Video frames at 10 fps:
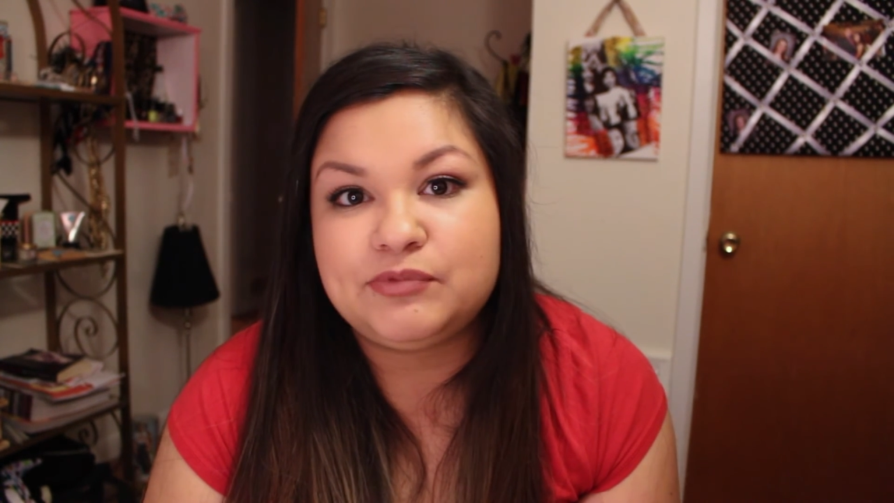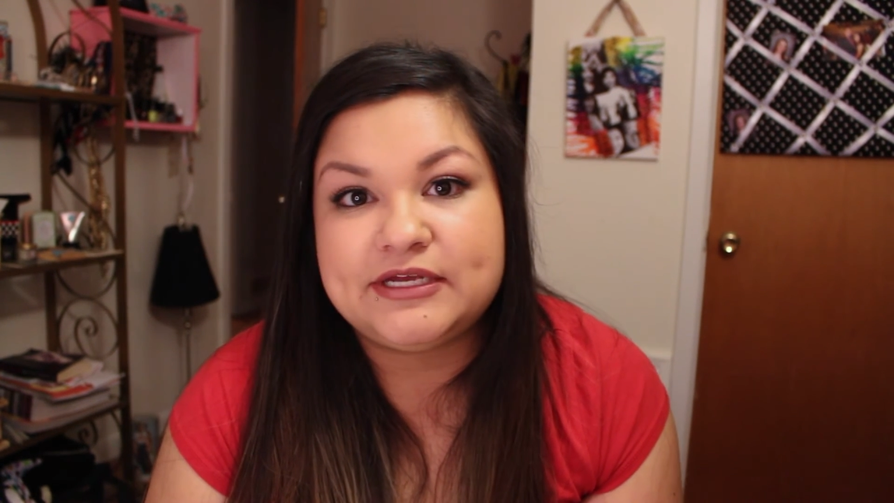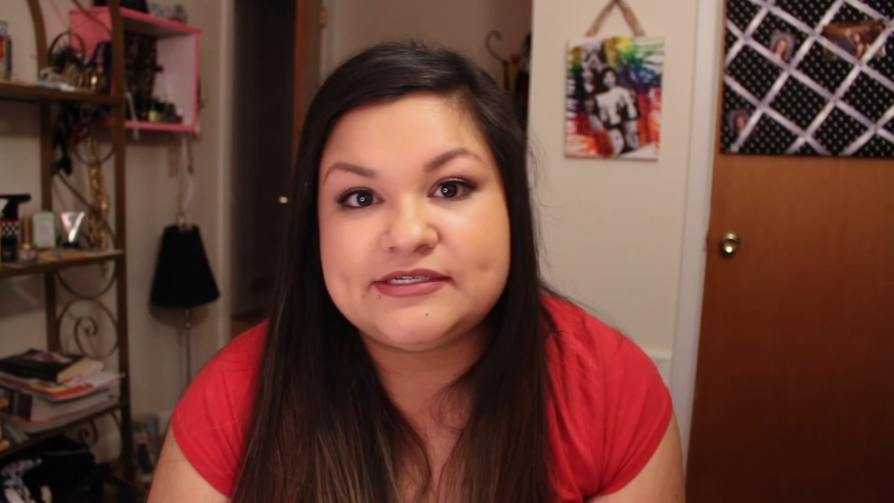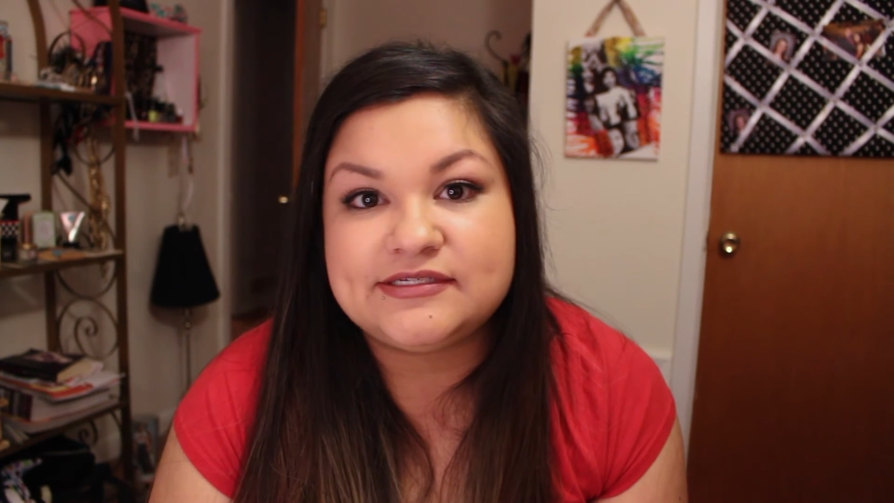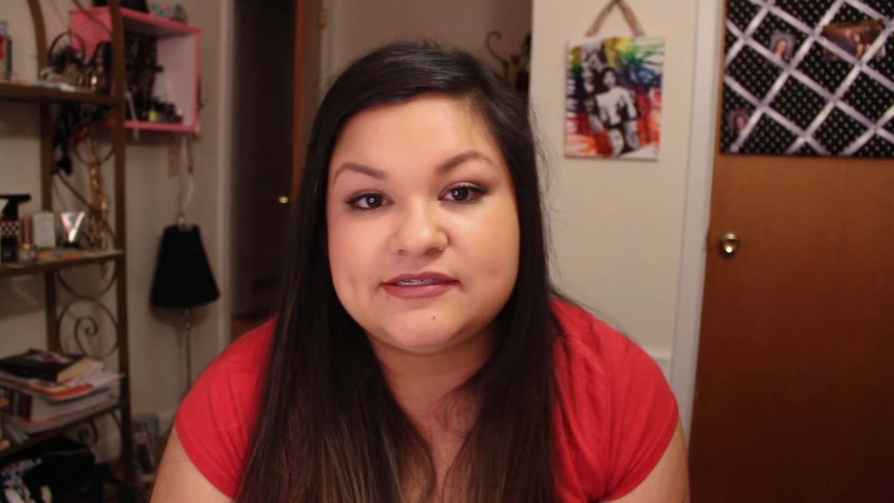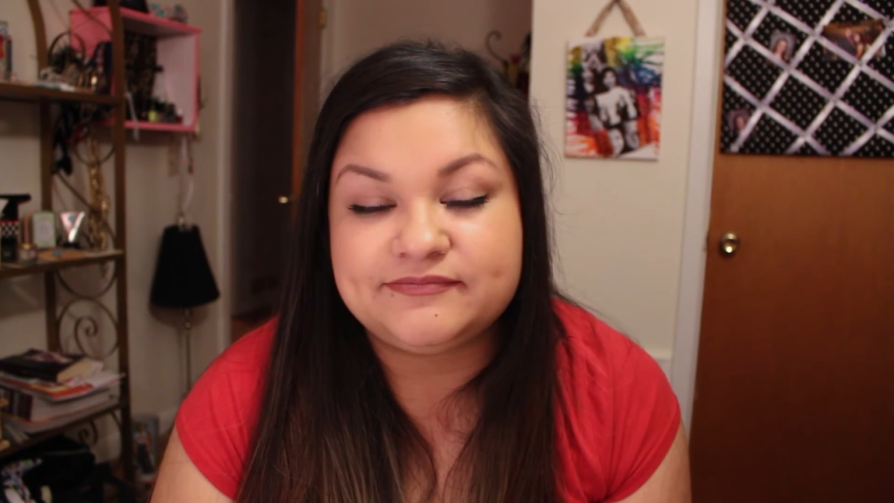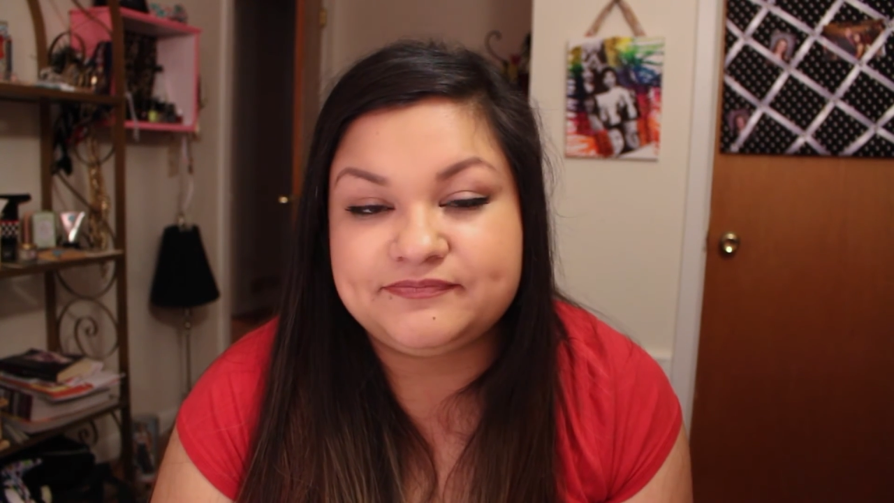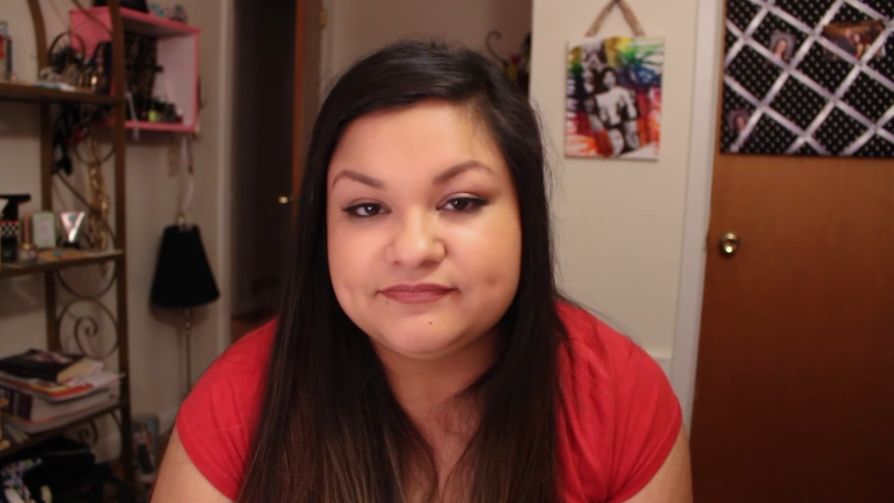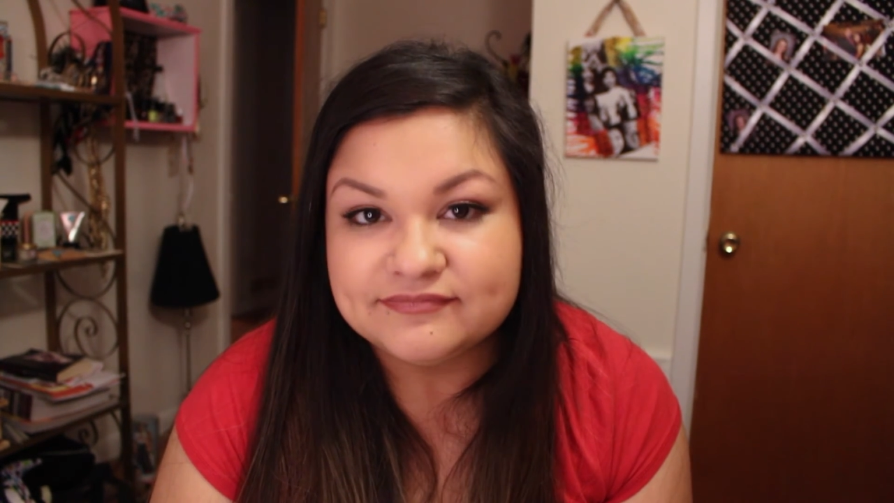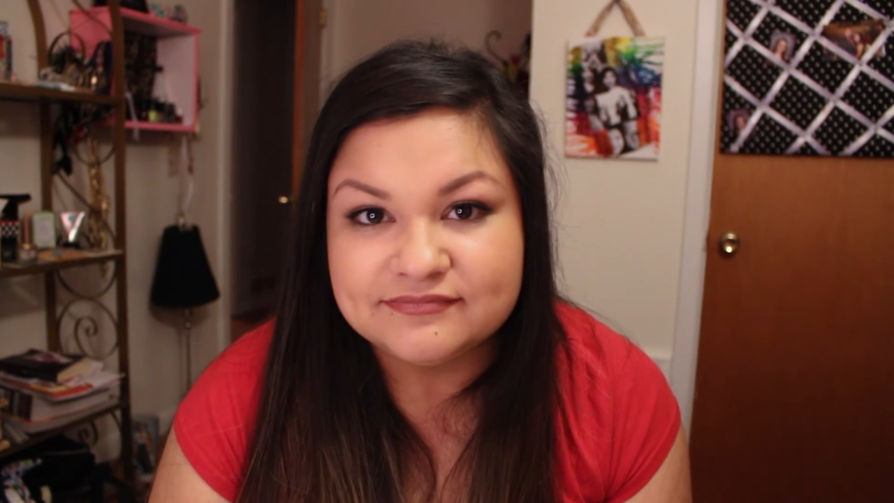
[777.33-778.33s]
placed
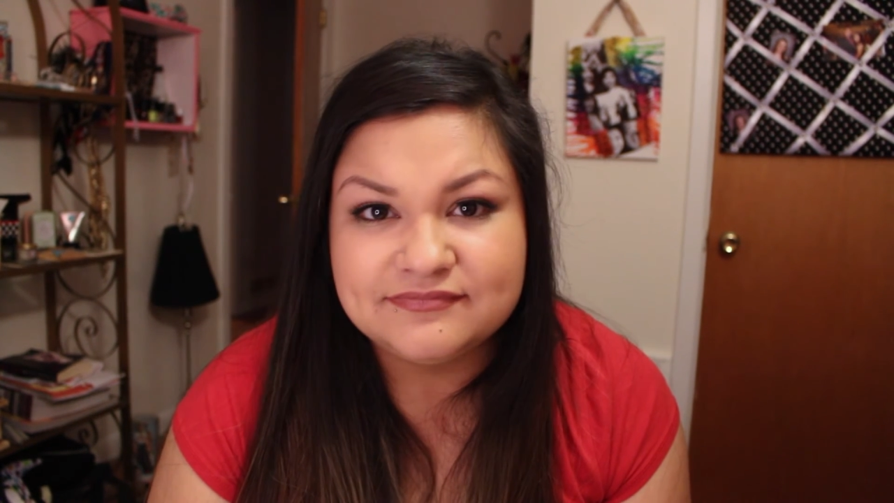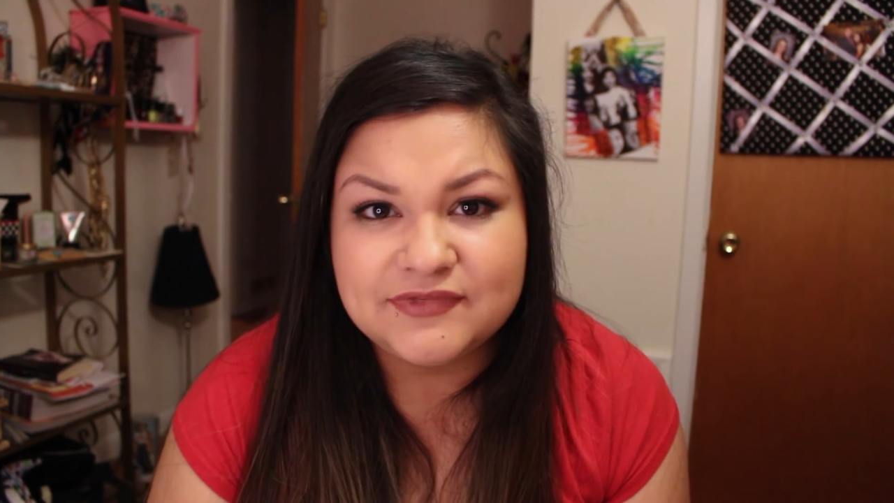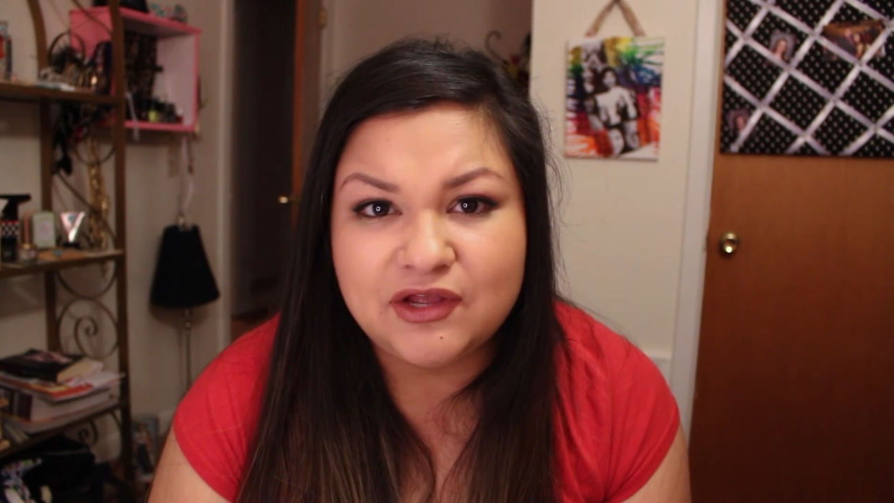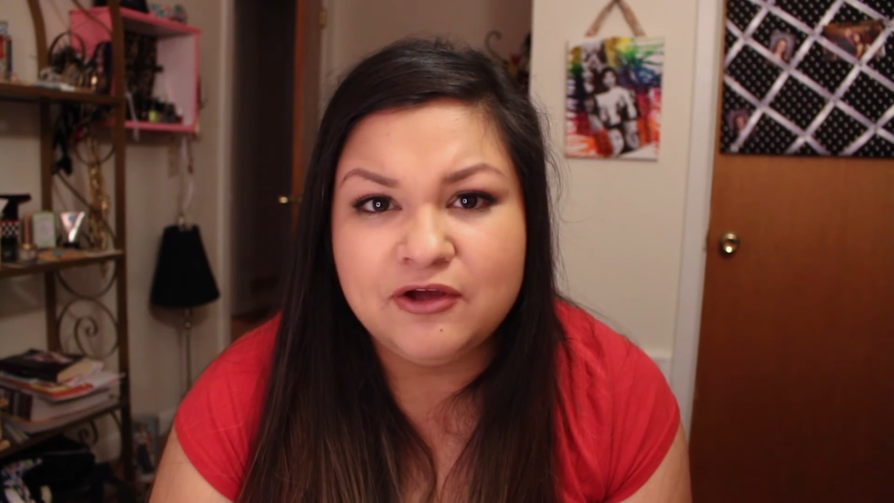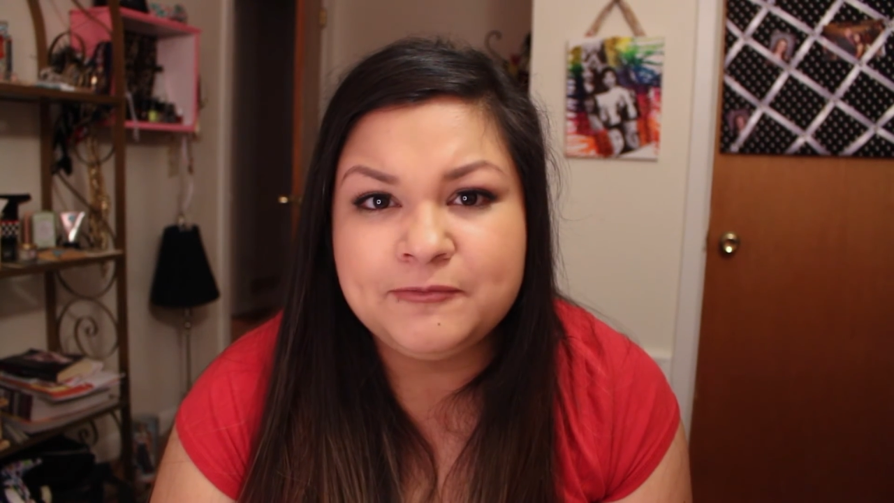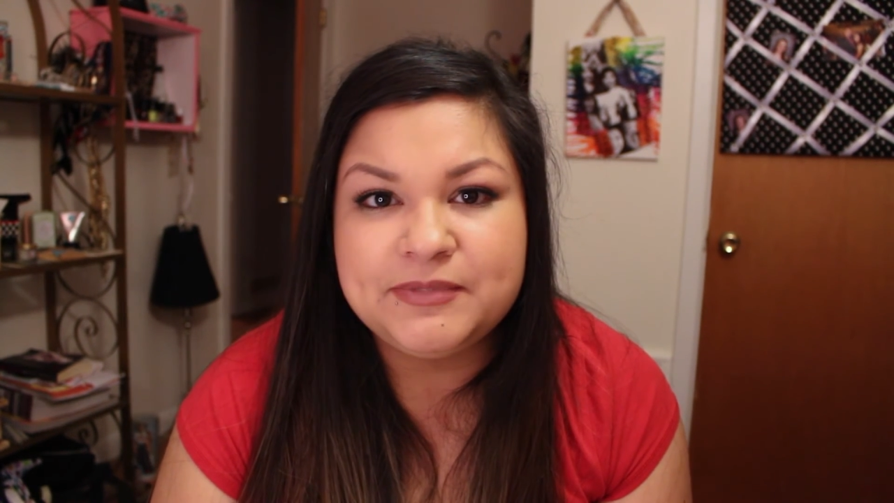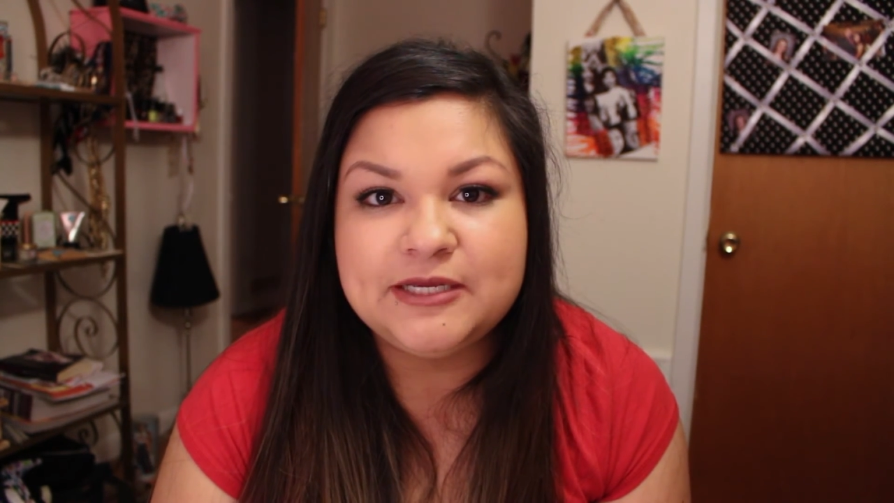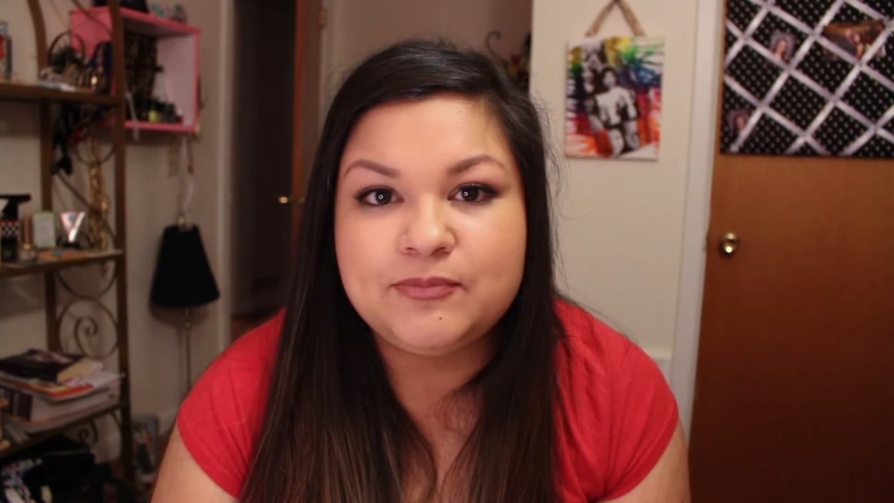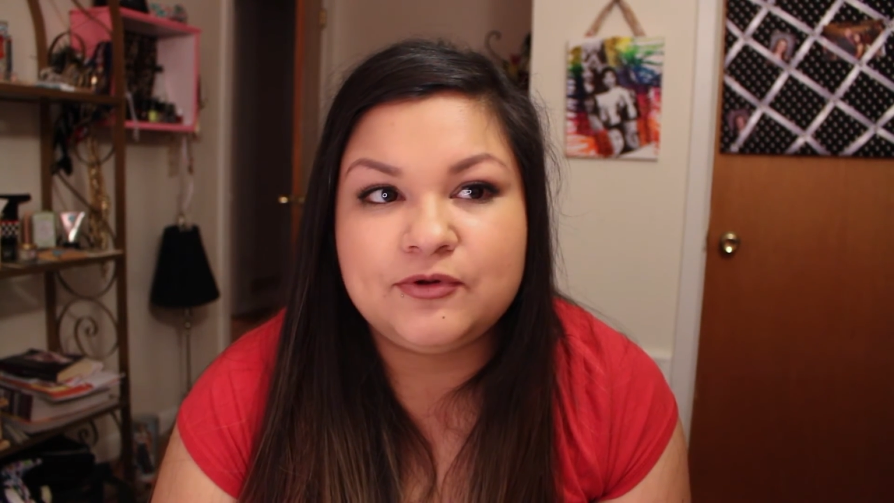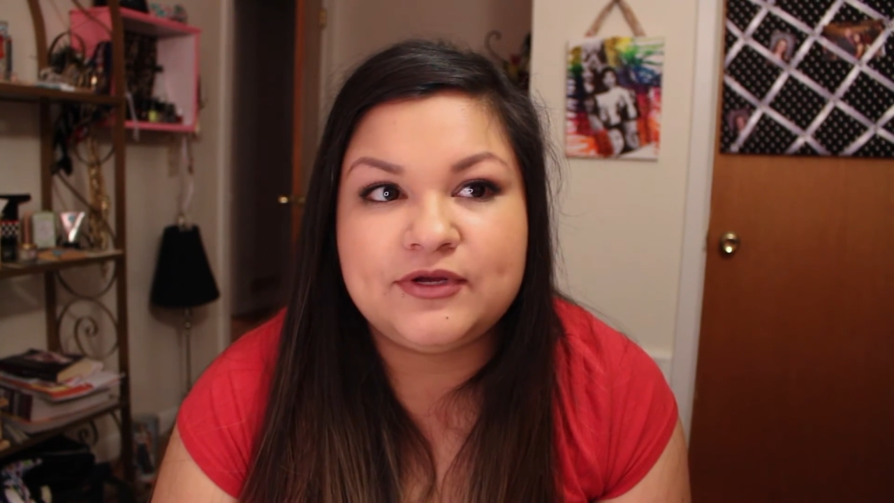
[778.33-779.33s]
on
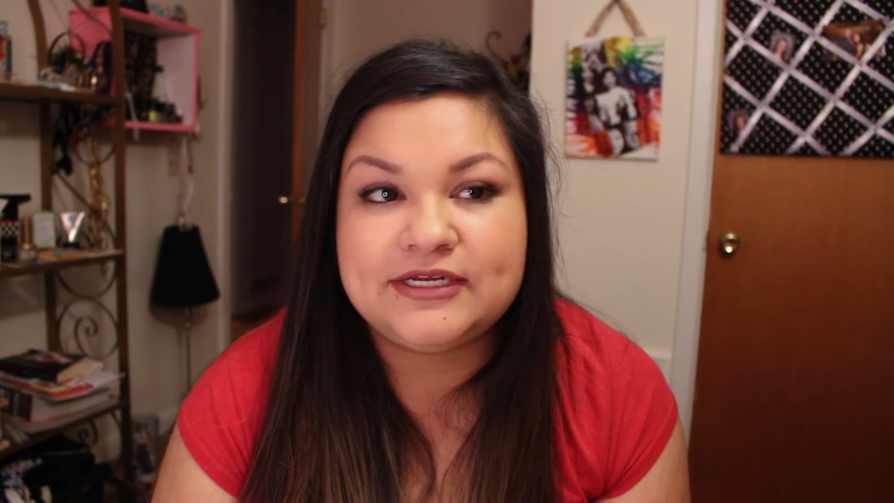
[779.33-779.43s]
people.